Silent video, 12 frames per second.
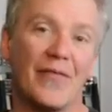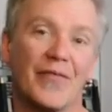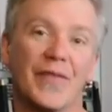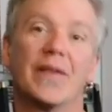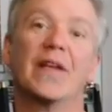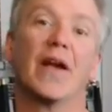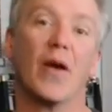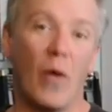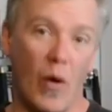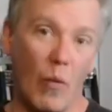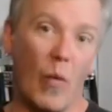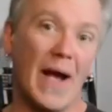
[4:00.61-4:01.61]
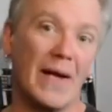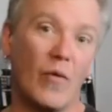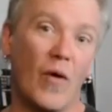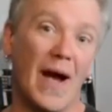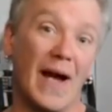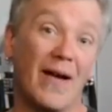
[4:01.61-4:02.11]
a white
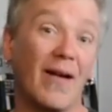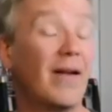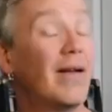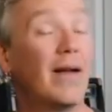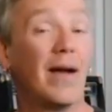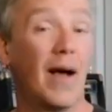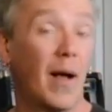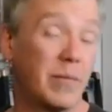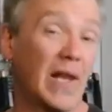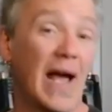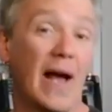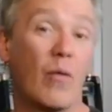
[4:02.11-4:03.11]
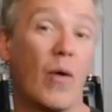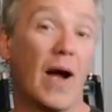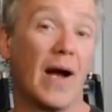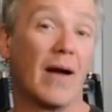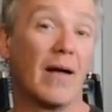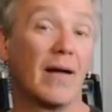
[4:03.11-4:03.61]
wire, a black
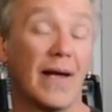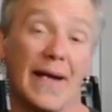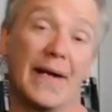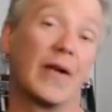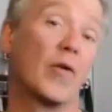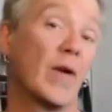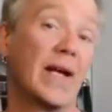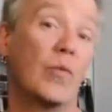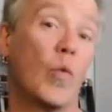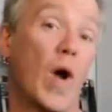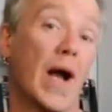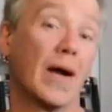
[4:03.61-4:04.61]
wire, and a green wire.